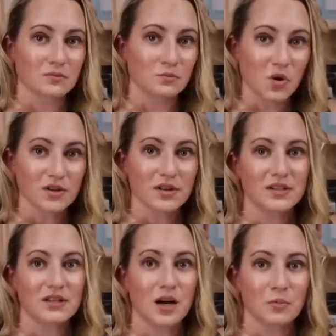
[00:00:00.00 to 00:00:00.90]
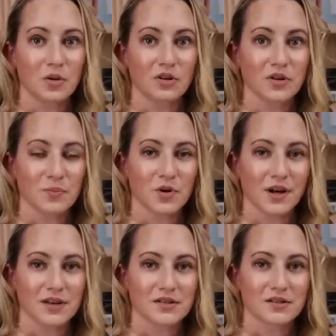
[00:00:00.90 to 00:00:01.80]
more than double the
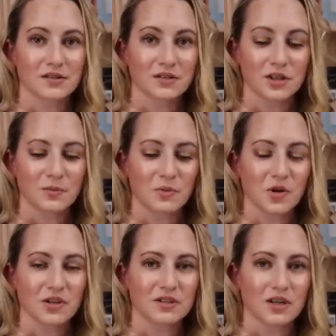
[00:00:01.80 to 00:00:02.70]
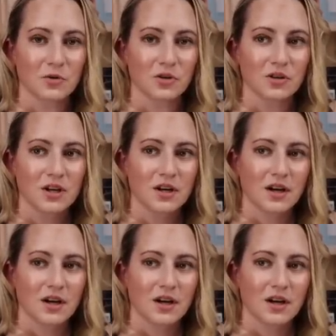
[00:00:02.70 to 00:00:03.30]
price, a little bit more than double.